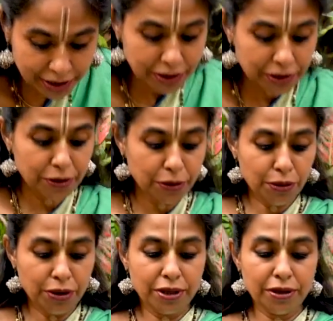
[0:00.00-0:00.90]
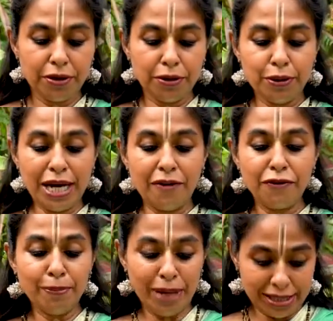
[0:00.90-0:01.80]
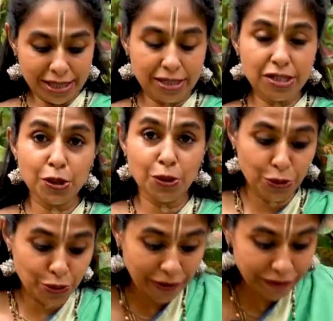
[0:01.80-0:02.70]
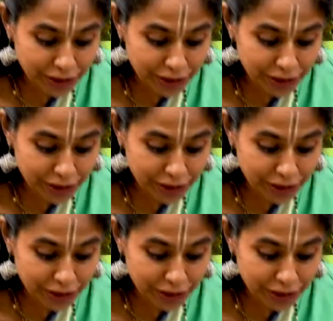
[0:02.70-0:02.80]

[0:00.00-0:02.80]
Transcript: you have your masks. So you have